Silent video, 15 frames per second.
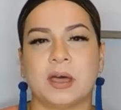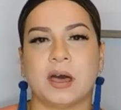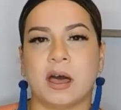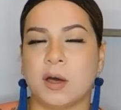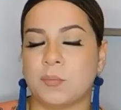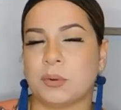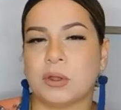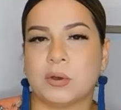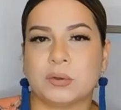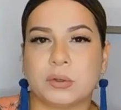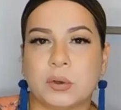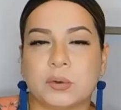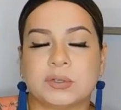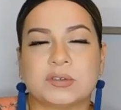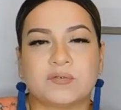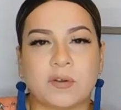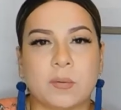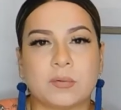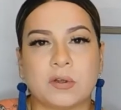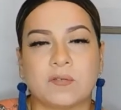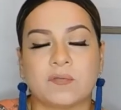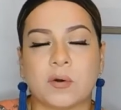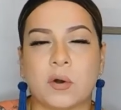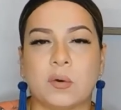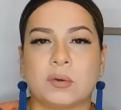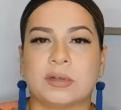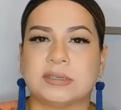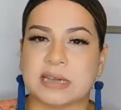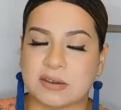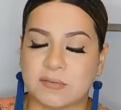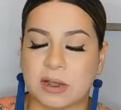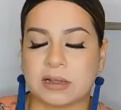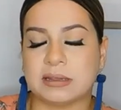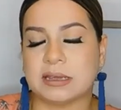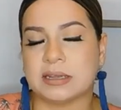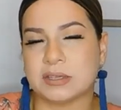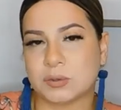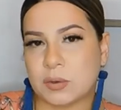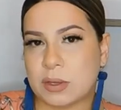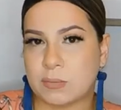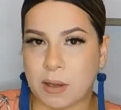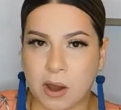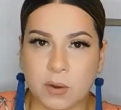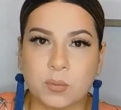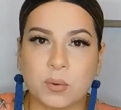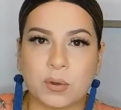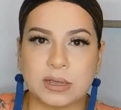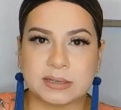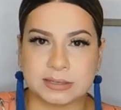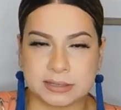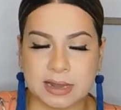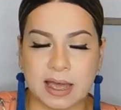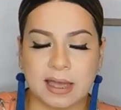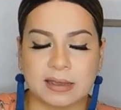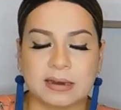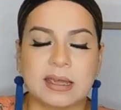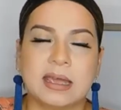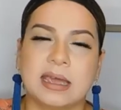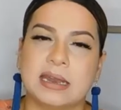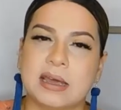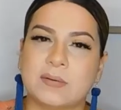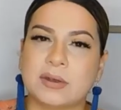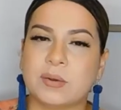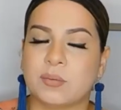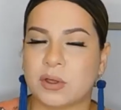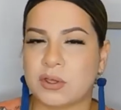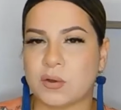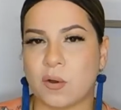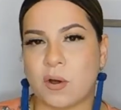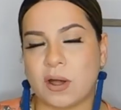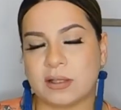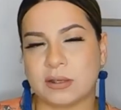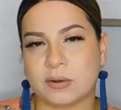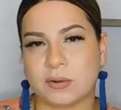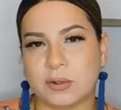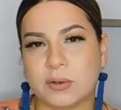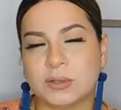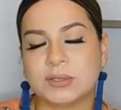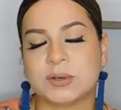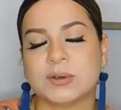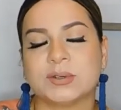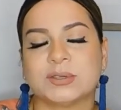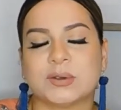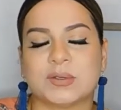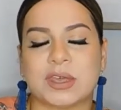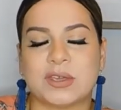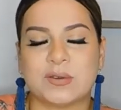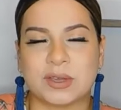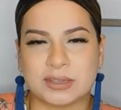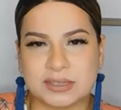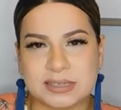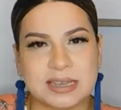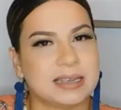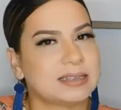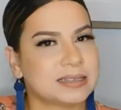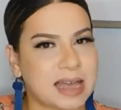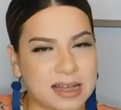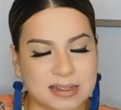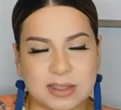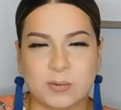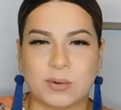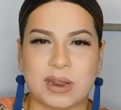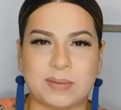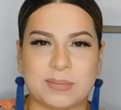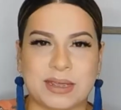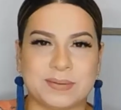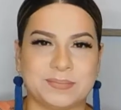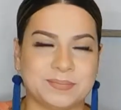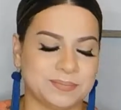upload those from your phone directly into a PowerPoint slide. And I'm going to bring you all a little closer so that you can see exactly what I mean.